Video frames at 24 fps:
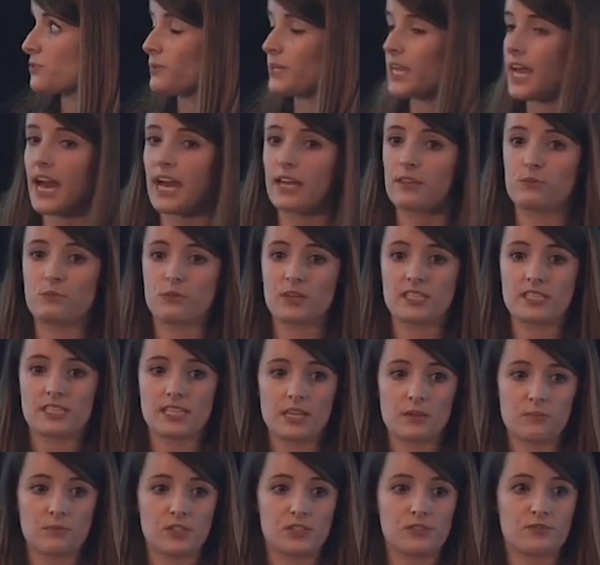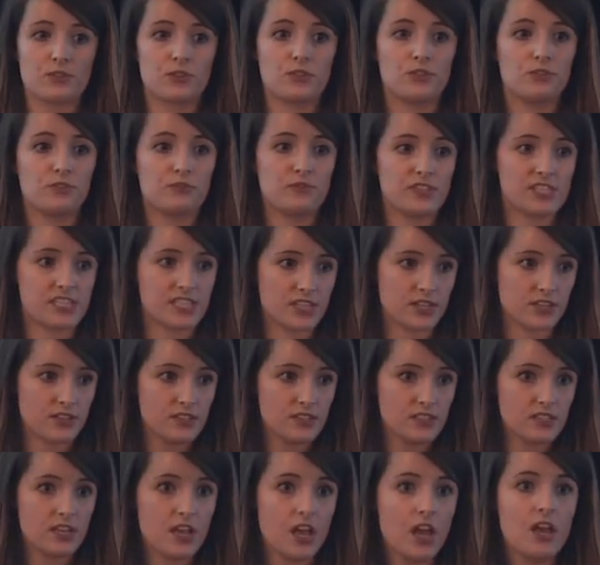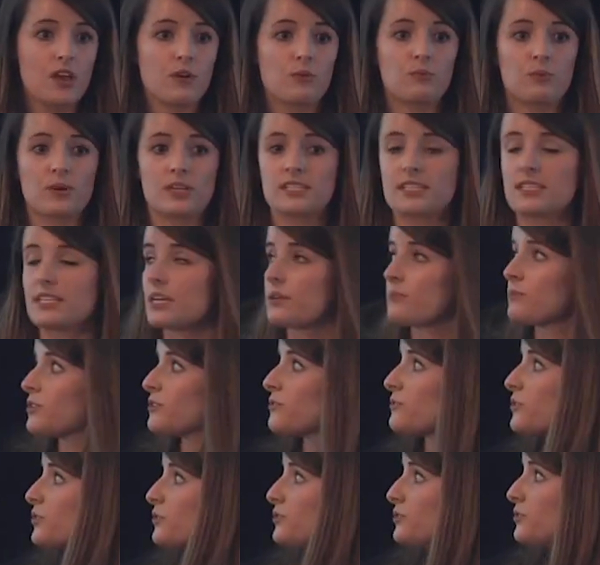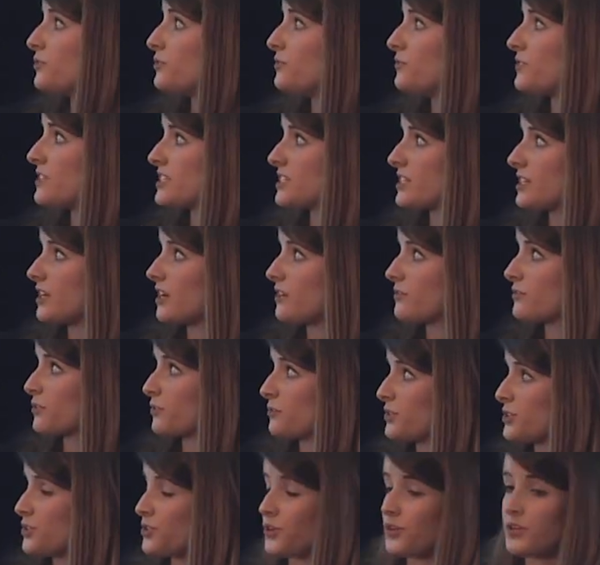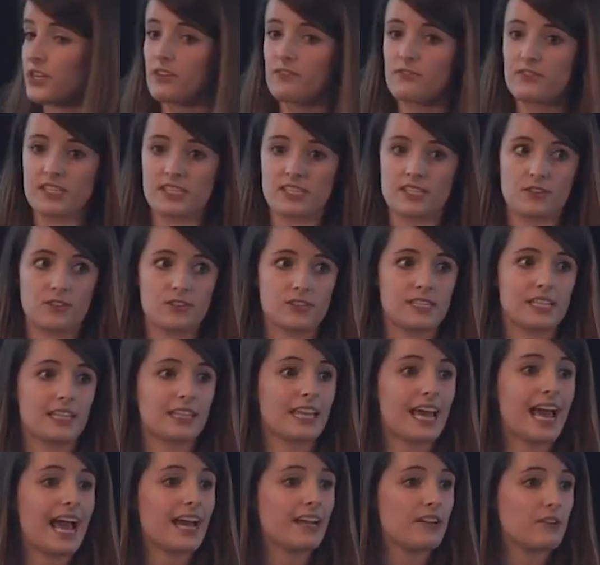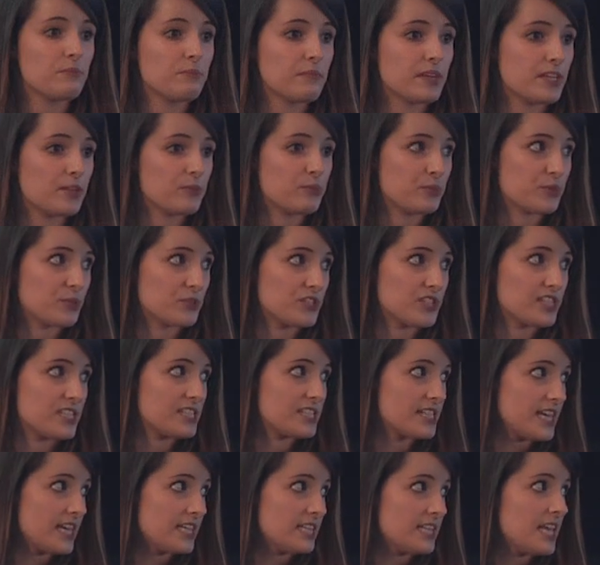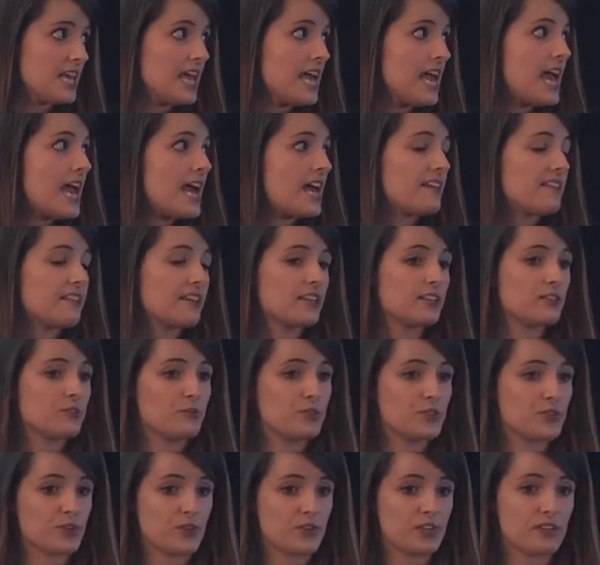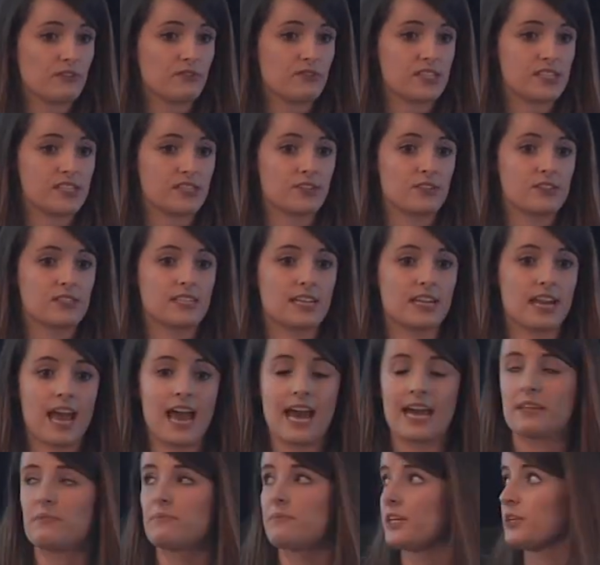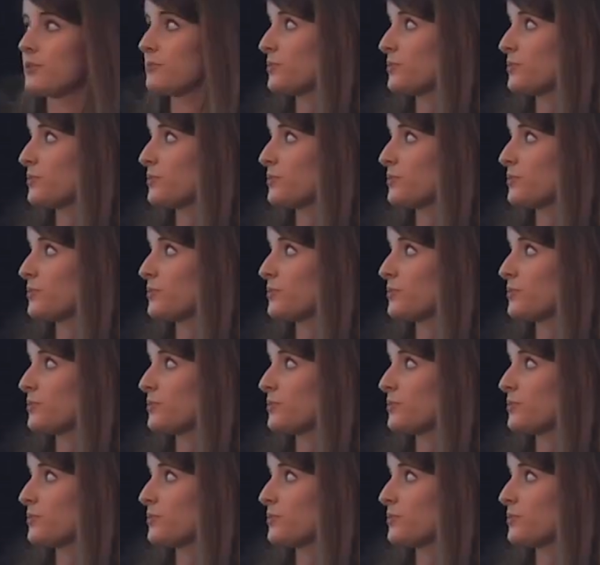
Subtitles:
We had one segment for new visitors, one segment for returning visitors that hadn't made a purchase yet, and then returning visitors that had made a